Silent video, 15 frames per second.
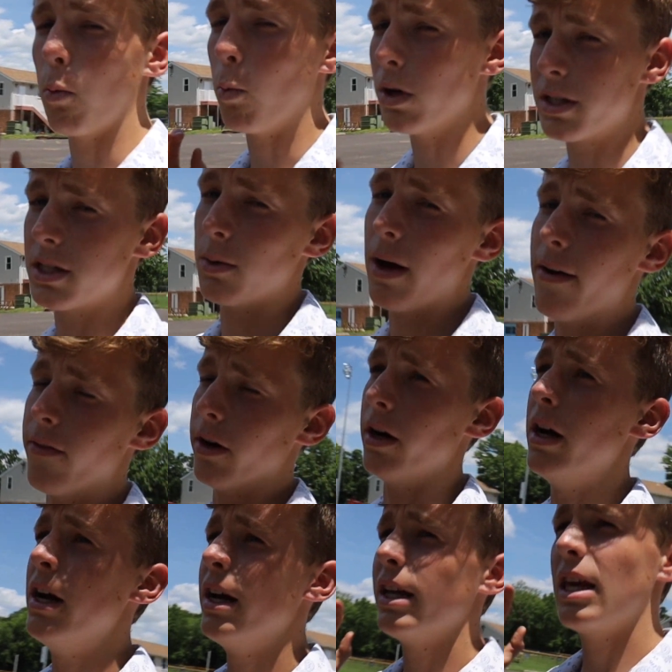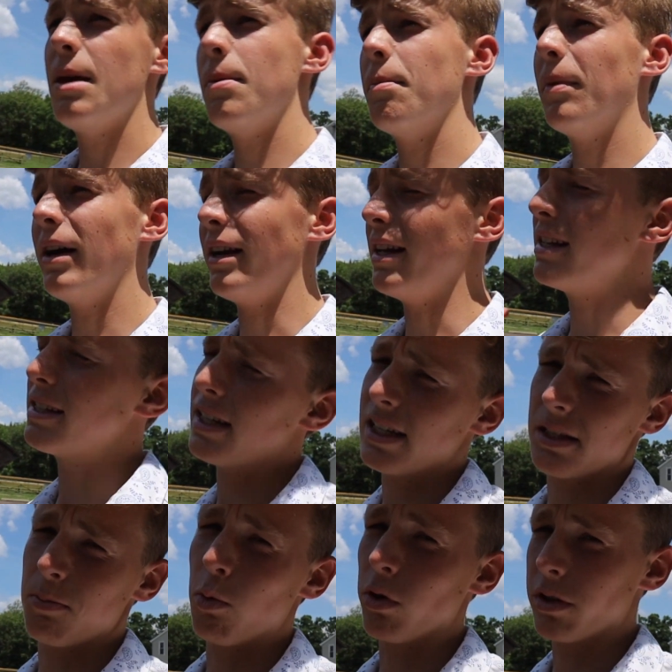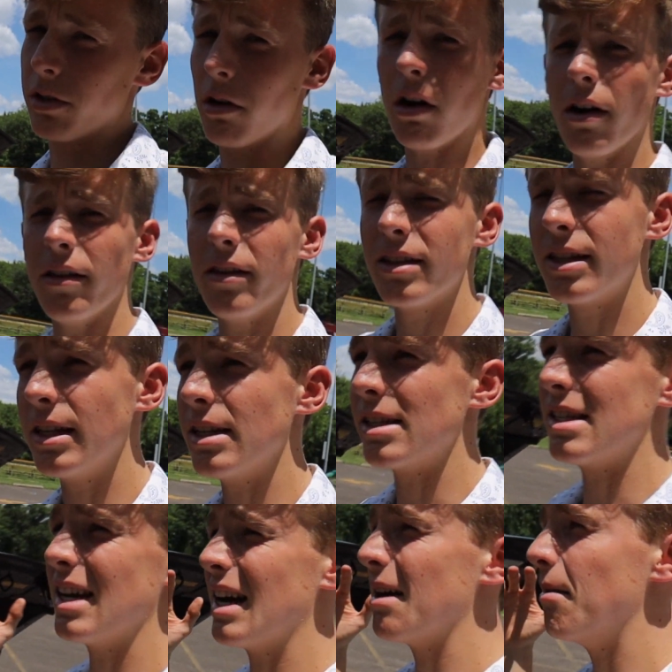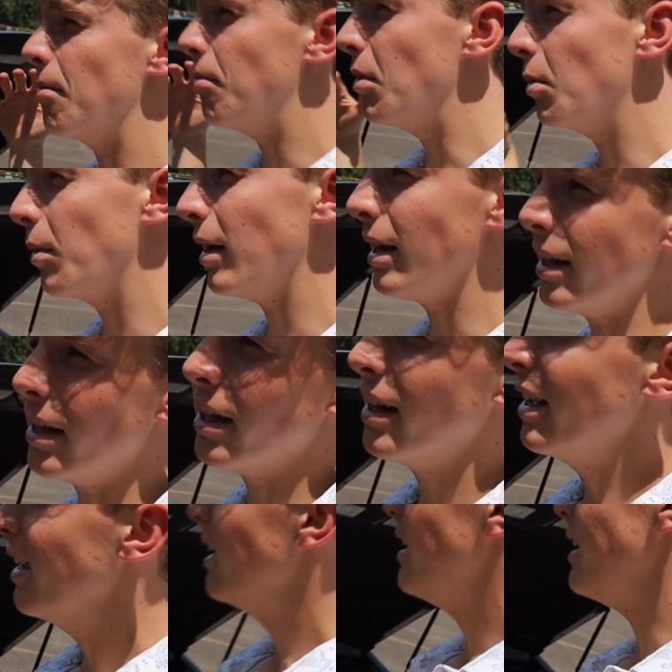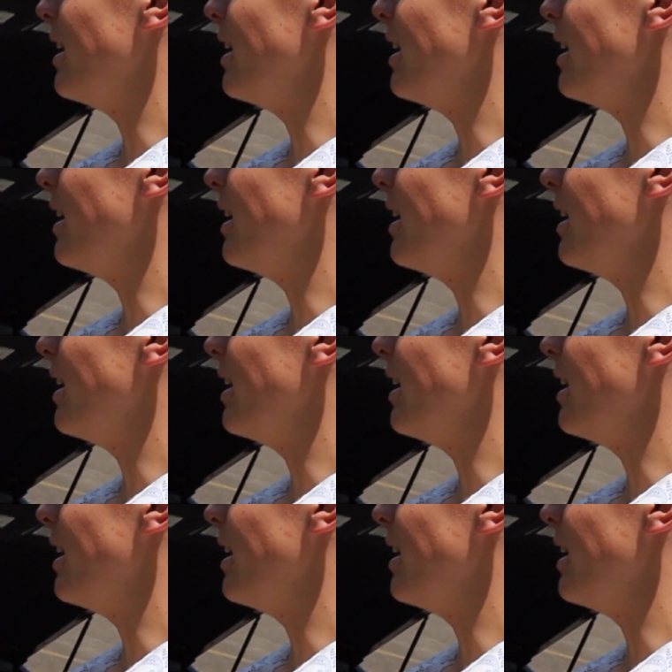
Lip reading: whatsoever. Keep in mind, it's not a sports car. This thing is not doing, you